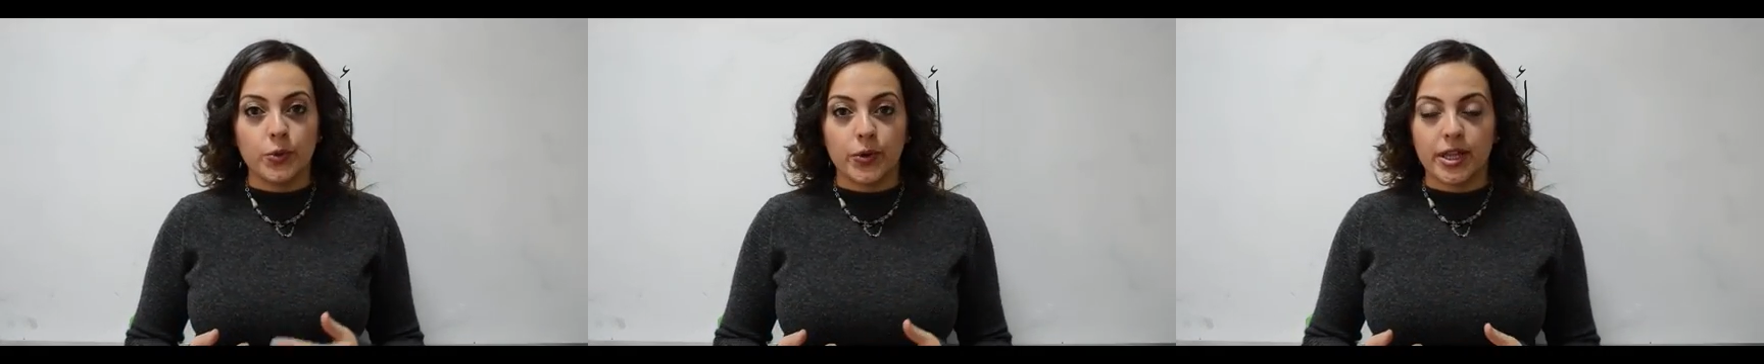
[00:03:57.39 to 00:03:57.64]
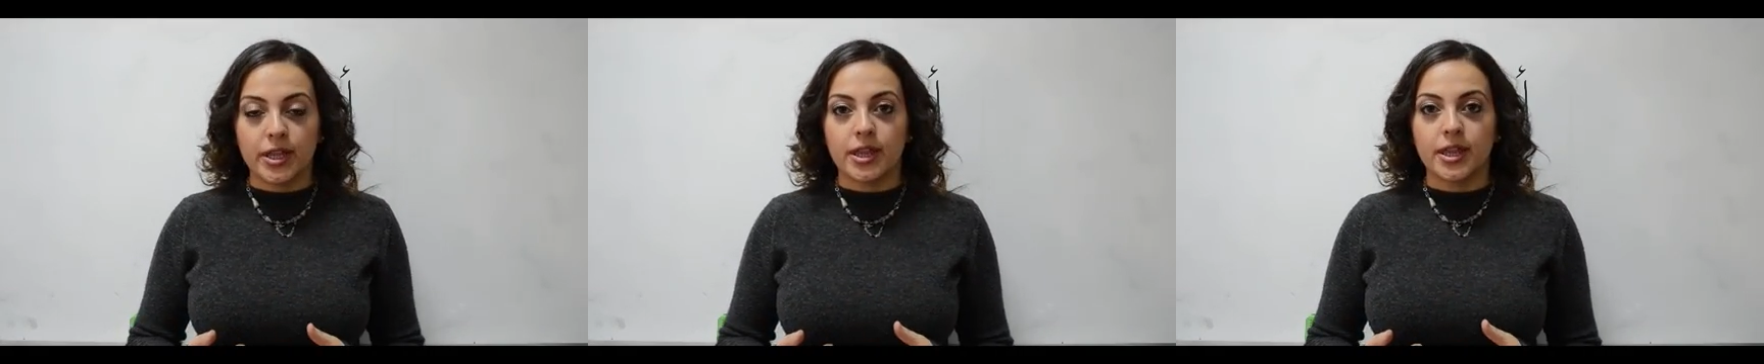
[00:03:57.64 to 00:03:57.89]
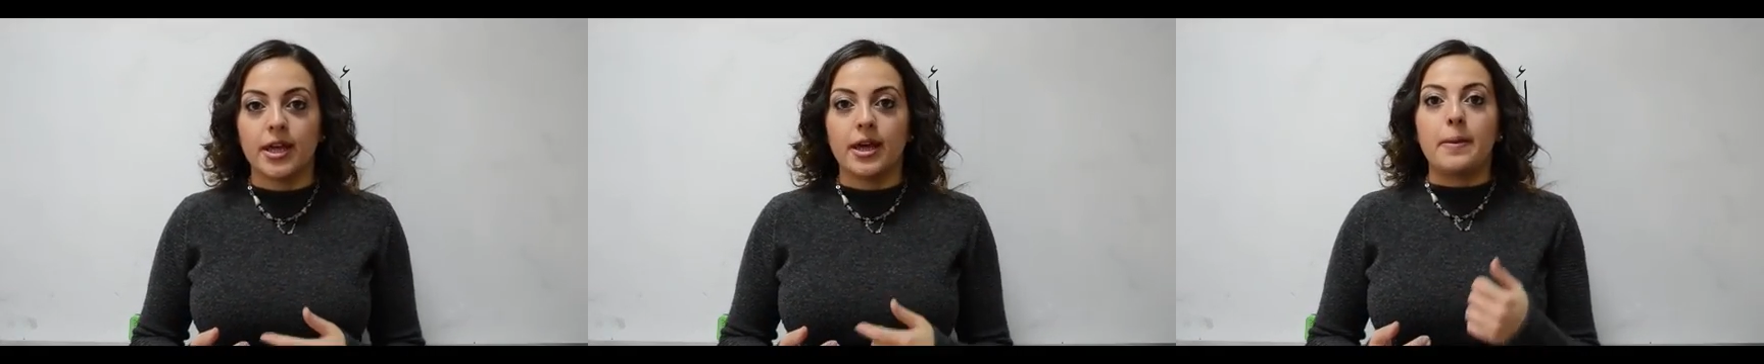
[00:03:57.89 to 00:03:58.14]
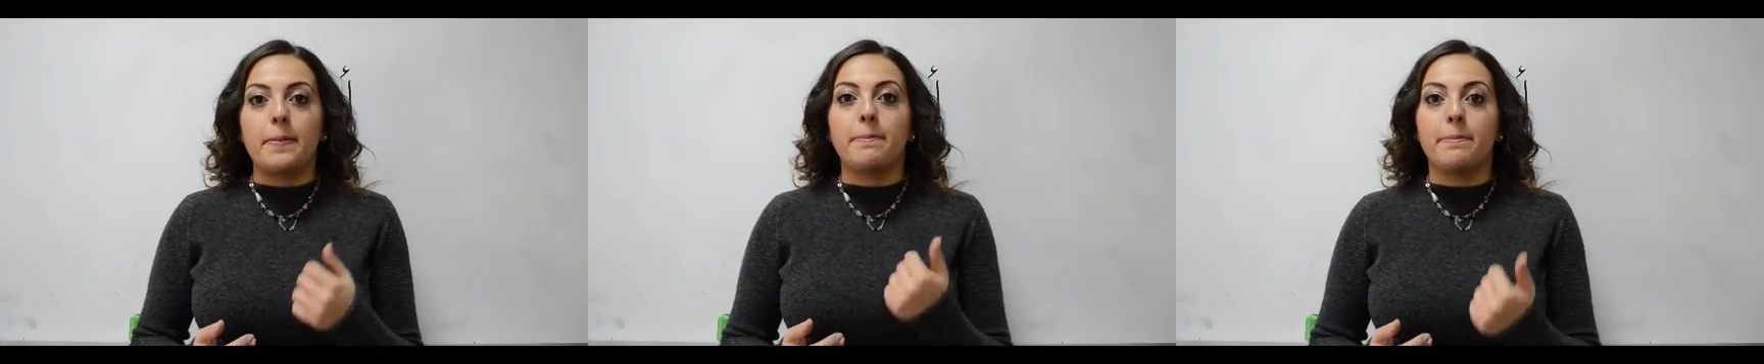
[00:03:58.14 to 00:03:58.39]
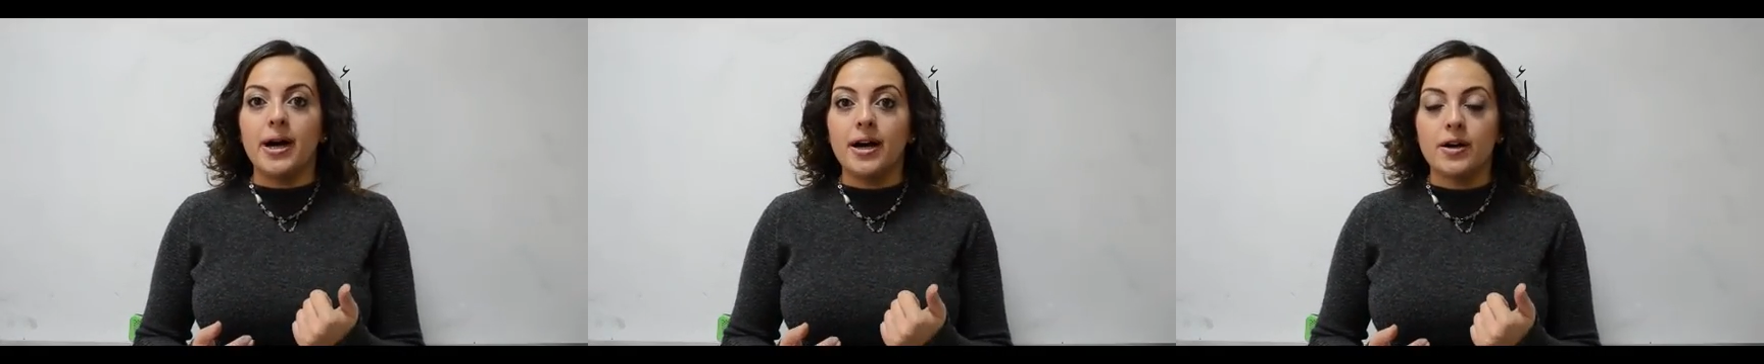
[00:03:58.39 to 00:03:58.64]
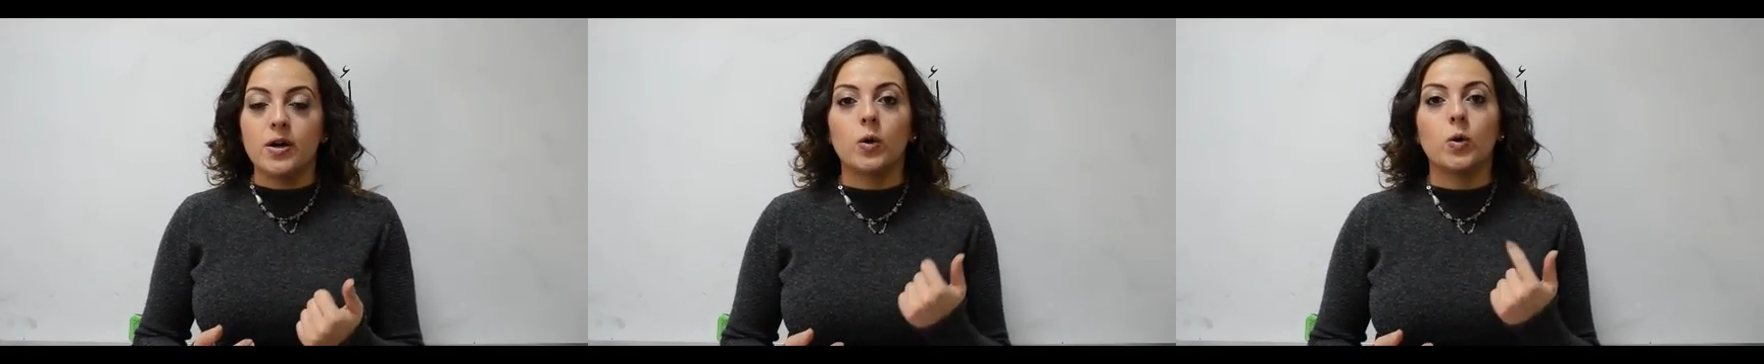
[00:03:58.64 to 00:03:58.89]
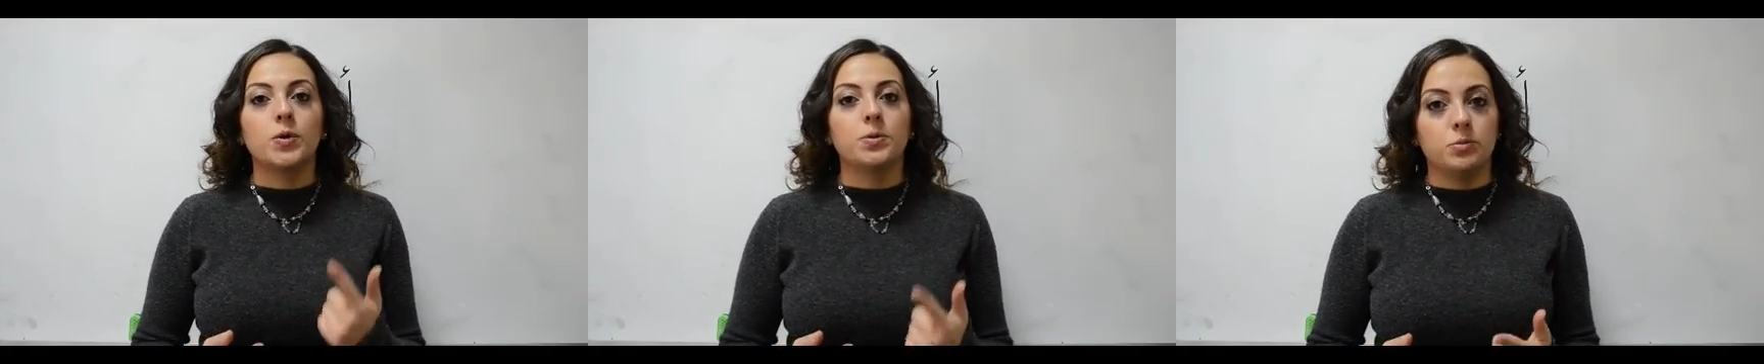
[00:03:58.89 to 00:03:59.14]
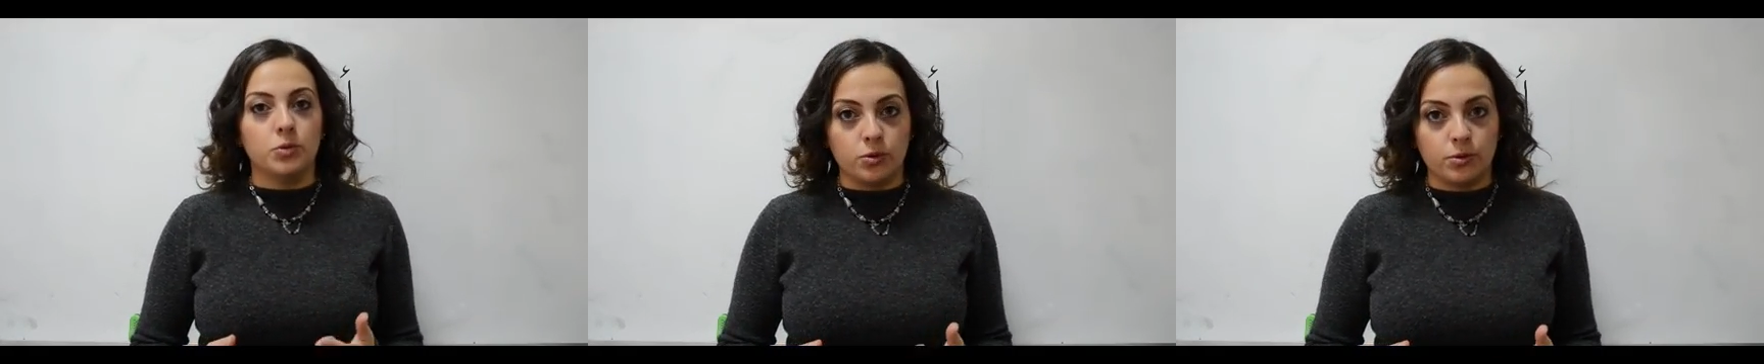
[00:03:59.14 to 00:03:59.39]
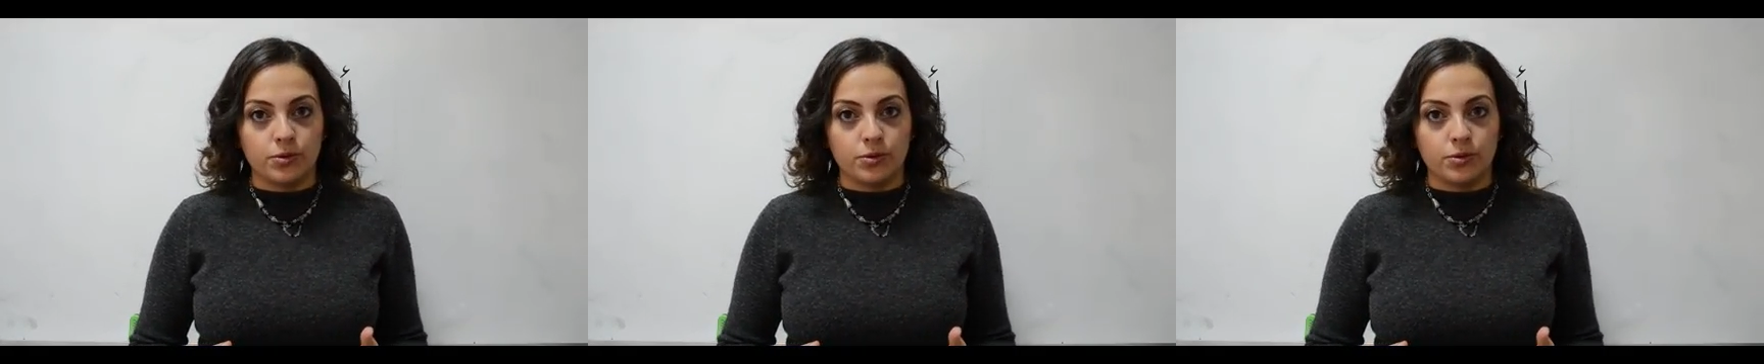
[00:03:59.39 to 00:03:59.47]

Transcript: with ma or no.